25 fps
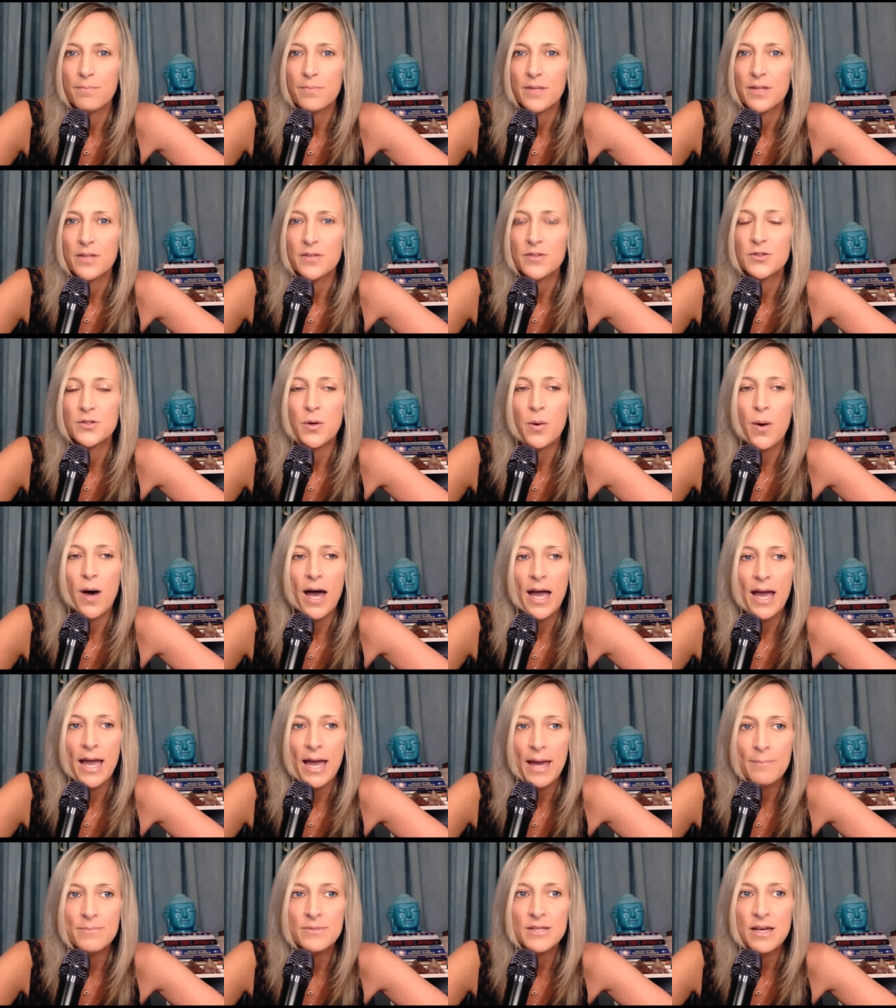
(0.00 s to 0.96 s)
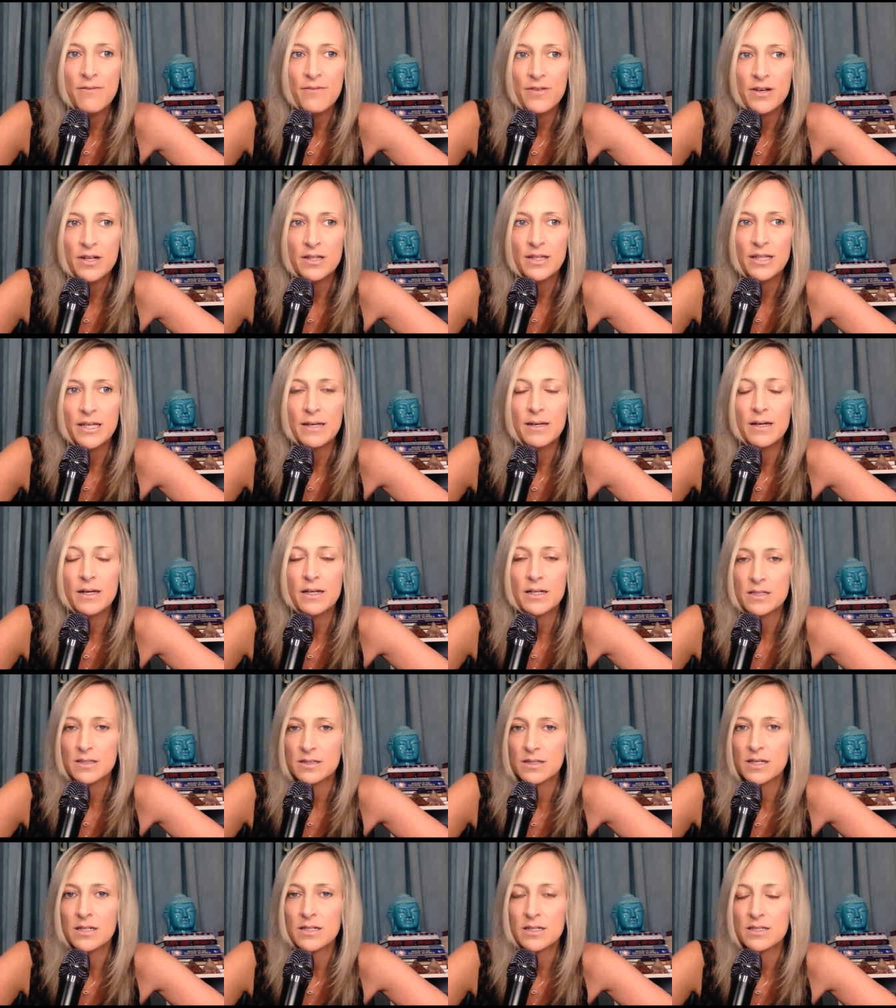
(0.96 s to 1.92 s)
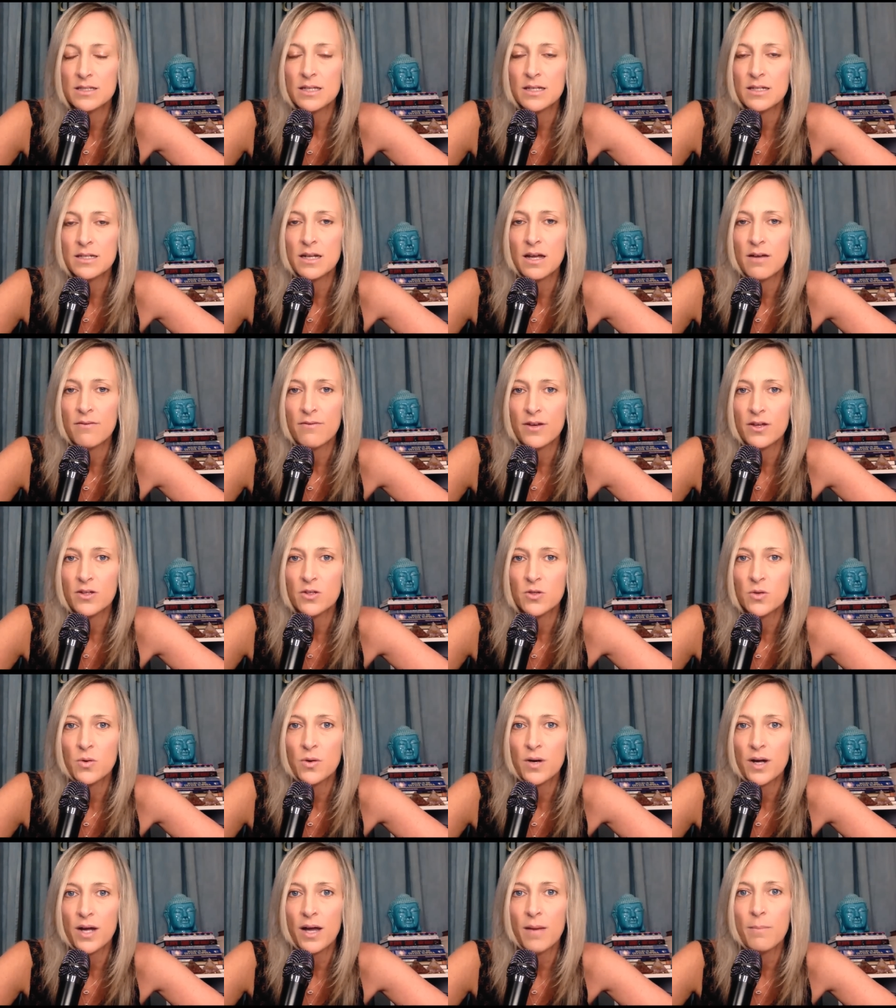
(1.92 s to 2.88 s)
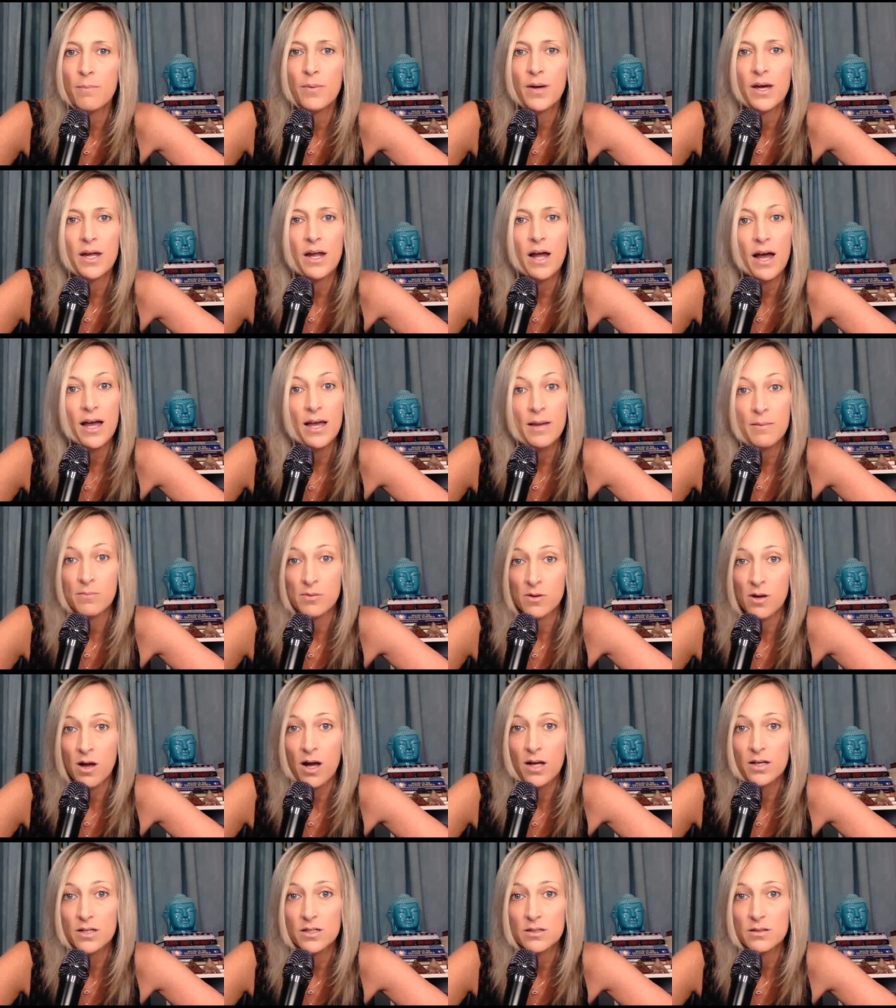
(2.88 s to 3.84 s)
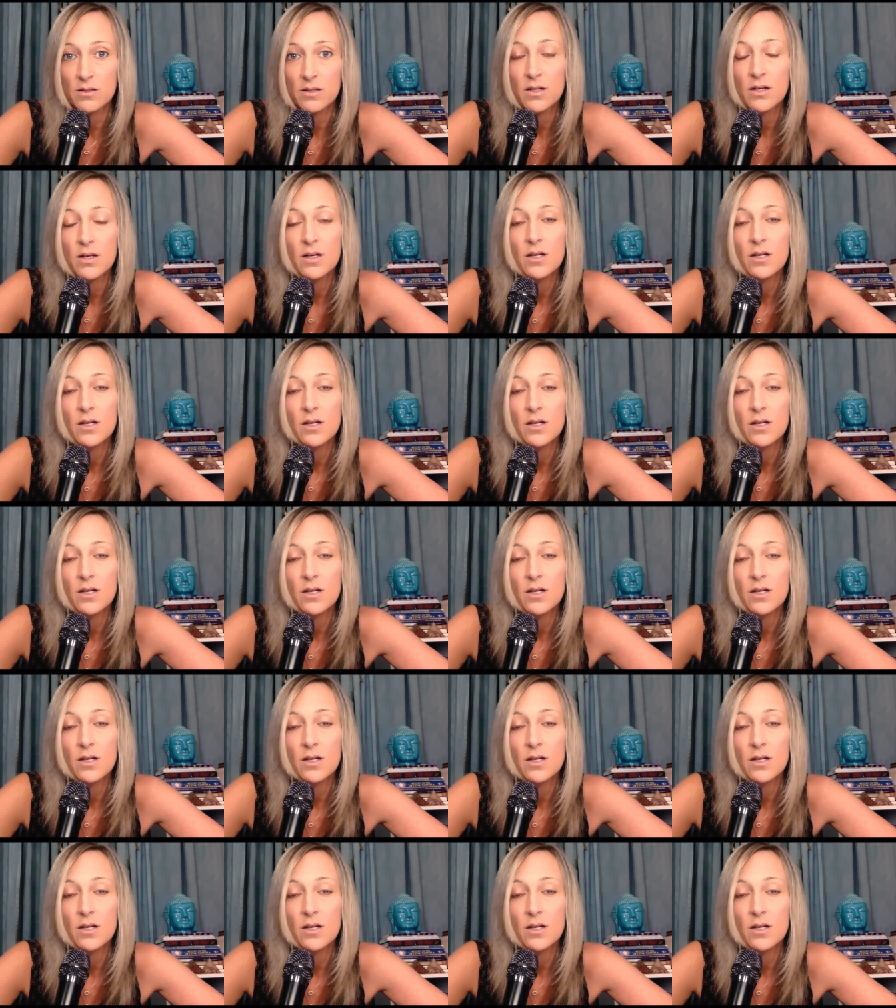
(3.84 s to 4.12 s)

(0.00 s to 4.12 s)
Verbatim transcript: And so I am definitely a descendant of Victoria, but I am not